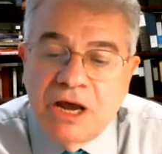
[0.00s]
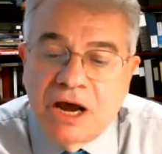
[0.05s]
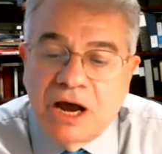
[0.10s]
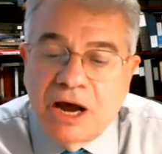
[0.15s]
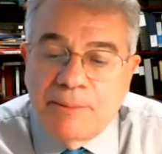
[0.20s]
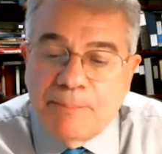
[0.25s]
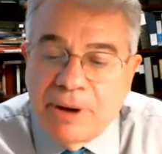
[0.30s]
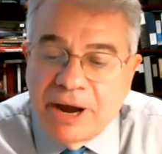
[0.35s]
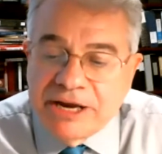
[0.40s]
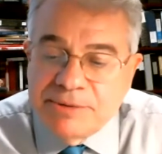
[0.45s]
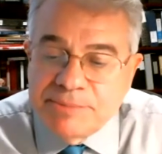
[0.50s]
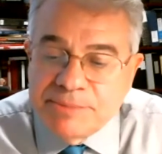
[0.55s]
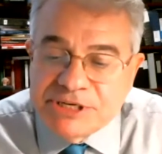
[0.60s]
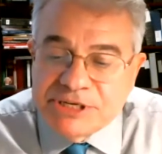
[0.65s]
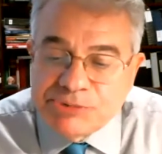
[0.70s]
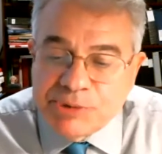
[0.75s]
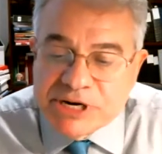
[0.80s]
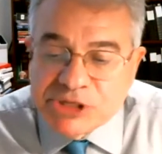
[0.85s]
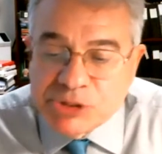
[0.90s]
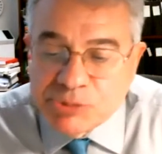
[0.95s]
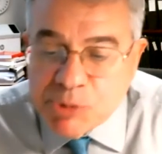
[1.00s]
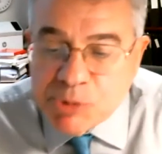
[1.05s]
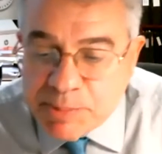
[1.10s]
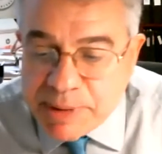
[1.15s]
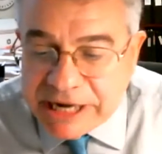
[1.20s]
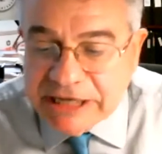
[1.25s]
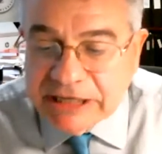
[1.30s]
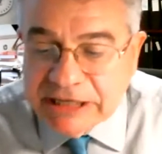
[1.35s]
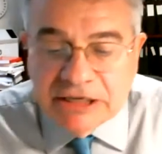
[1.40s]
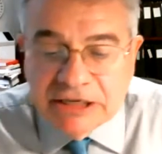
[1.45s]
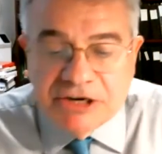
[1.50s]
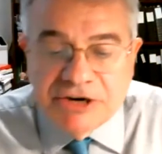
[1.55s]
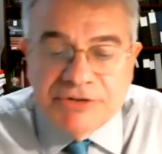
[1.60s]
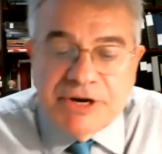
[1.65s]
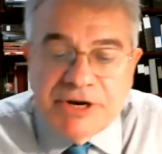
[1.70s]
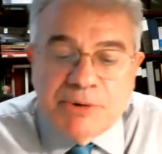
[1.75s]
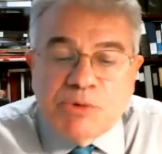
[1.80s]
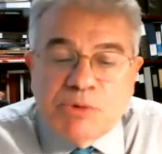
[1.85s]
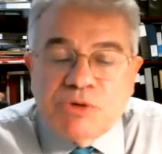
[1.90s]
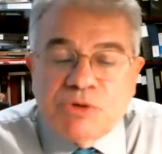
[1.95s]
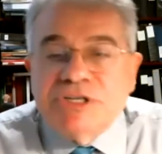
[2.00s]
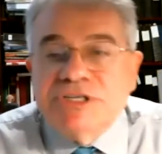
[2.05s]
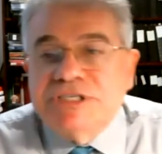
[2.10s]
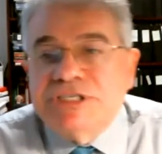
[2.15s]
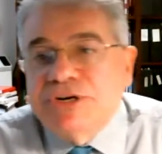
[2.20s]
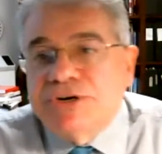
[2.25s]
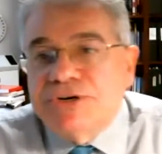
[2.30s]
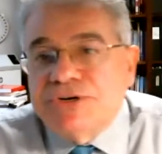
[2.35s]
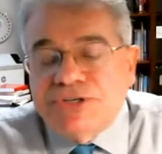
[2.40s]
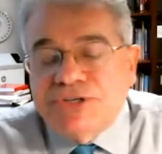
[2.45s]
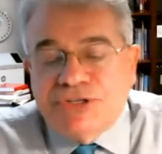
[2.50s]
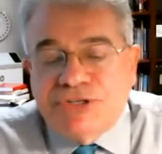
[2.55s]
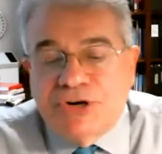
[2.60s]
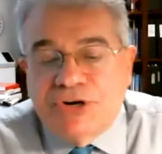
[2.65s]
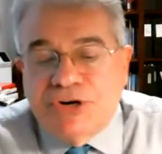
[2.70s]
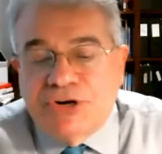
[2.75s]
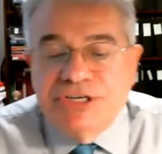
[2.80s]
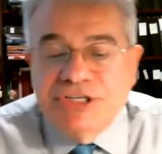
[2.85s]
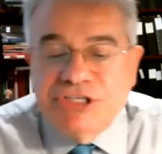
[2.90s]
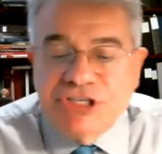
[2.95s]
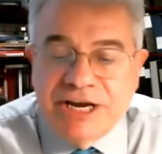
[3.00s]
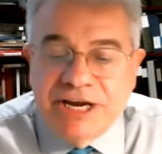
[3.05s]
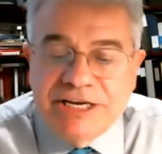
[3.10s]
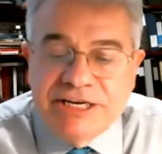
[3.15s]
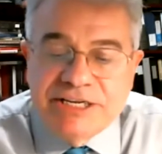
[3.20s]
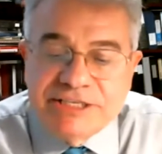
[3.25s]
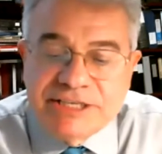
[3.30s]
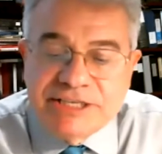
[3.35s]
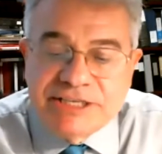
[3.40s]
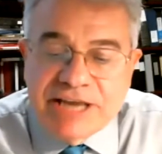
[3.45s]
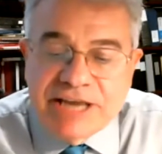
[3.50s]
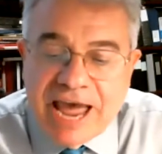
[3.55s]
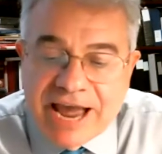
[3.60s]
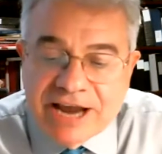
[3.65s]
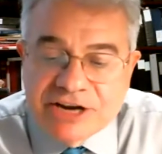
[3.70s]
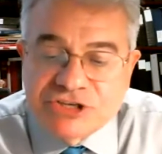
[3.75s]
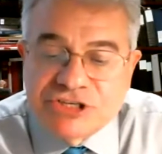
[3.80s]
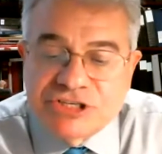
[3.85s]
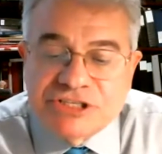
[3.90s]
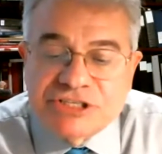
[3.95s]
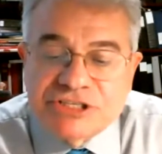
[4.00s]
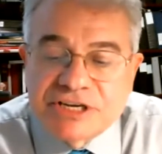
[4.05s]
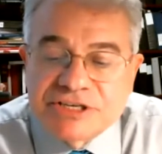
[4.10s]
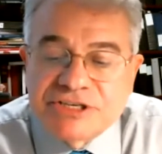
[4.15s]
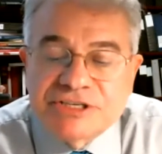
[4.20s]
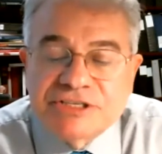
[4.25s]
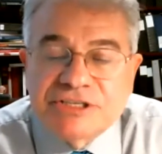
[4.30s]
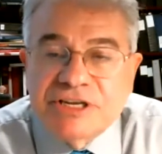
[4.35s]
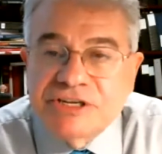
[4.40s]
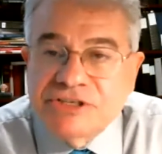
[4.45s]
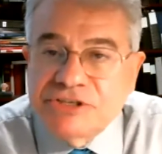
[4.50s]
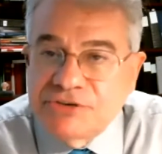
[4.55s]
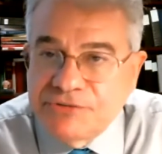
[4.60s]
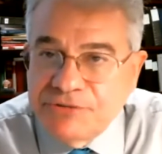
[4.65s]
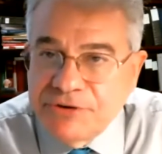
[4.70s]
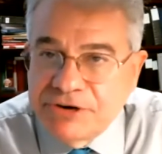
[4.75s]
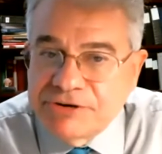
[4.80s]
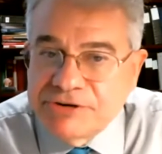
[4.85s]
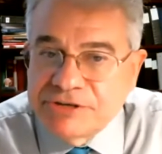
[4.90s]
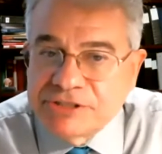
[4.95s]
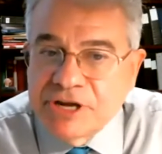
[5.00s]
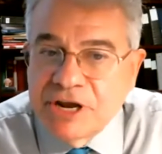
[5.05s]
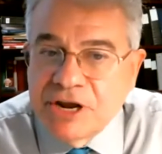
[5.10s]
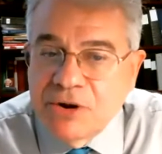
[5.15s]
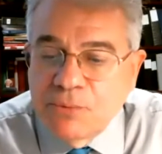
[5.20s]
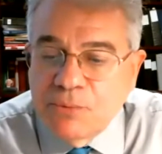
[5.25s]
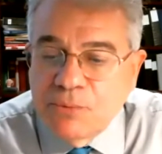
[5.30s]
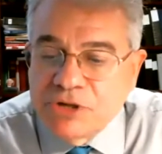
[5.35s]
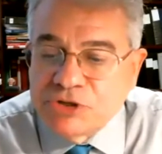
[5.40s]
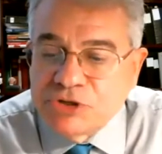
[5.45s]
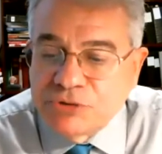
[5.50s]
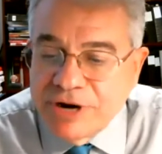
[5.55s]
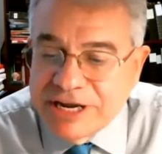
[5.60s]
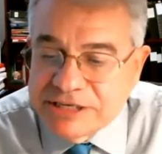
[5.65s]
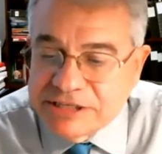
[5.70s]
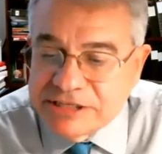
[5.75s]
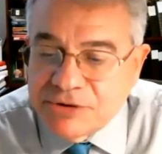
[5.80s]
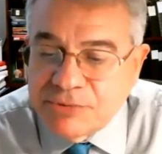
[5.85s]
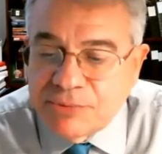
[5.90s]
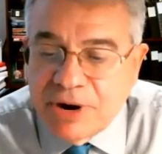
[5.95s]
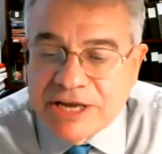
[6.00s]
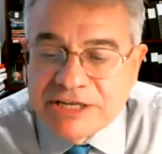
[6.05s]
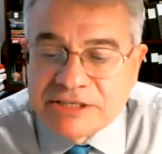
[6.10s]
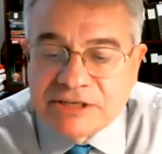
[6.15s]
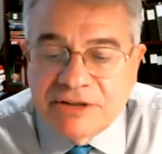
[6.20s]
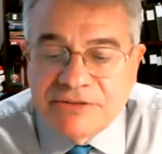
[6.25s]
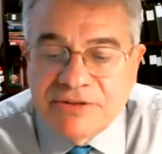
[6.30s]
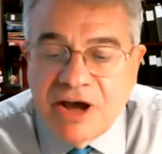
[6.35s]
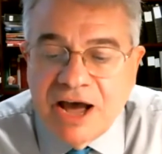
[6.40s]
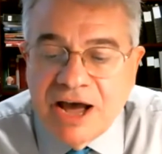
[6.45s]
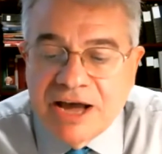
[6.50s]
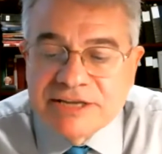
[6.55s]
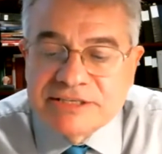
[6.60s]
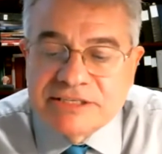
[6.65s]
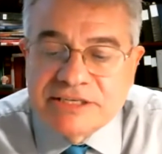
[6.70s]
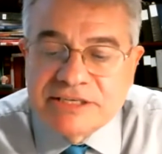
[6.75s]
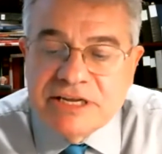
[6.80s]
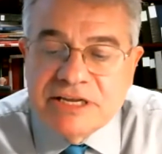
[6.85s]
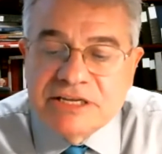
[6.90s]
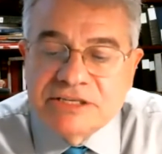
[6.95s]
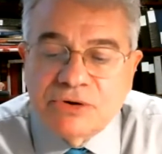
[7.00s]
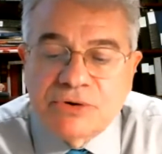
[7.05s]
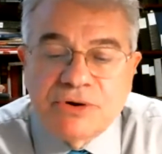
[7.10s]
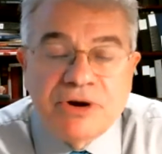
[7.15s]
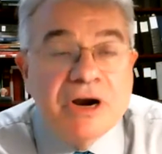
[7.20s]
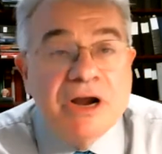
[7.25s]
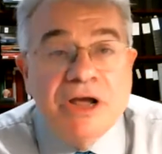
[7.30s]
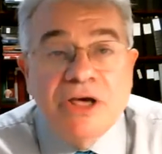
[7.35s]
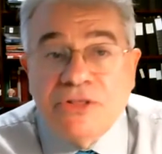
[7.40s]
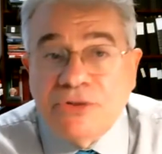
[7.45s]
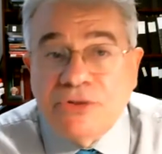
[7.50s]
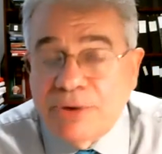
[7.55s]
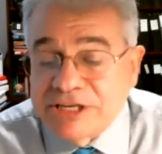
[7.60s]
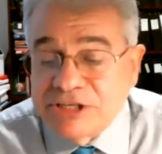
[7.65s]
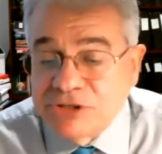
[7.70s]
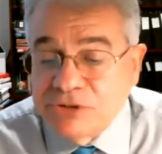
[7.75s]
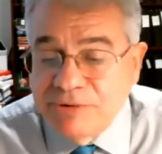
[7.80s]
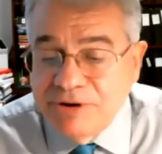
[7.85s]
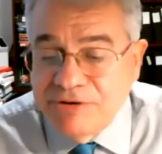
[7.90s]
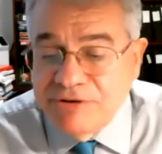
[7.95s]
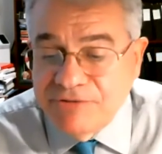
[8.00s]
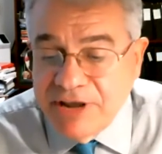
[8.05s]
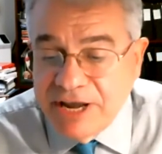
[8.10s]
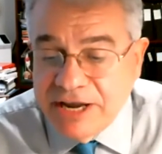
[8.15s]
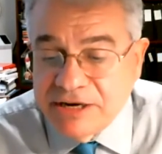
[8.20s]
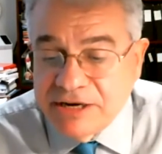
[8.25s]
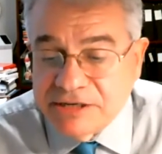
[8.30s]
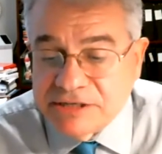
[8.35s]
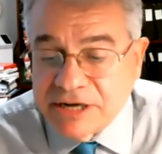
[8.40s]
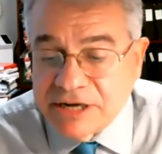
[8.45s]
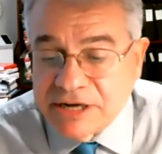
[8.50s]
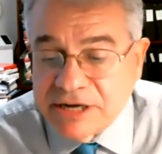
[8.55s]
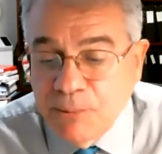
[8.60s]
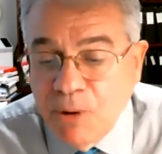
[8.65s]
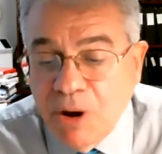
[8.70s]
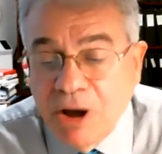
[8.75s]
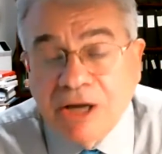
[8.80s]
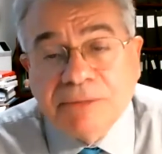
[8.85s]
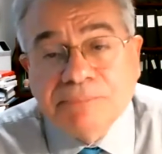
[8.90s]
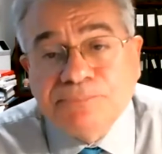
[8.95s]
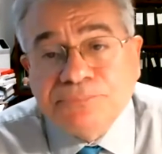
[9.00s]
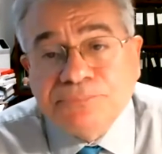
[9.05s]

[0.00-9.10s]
A Biden administration will make clear that it will consider certain Chinese actions, such as interference with transit rights on the high seas or threats to invade Taiwan,